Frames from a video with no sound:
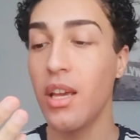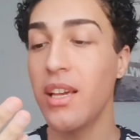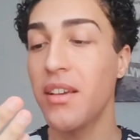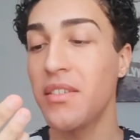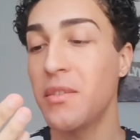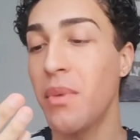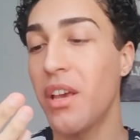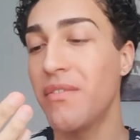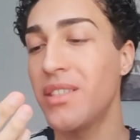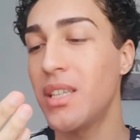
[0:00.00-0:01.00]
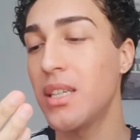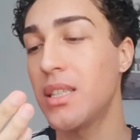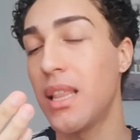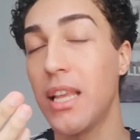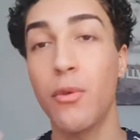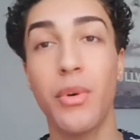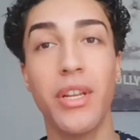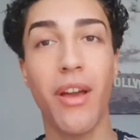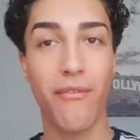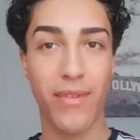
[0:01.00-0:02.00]
SPF 6
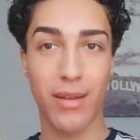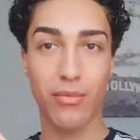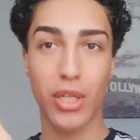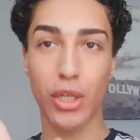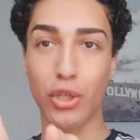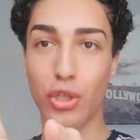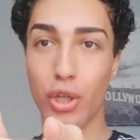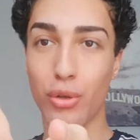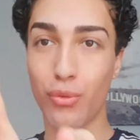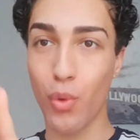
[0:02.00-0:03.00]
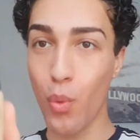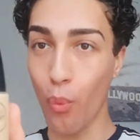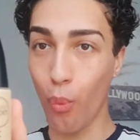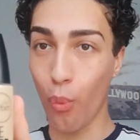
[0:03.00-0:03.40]
liquid foundation.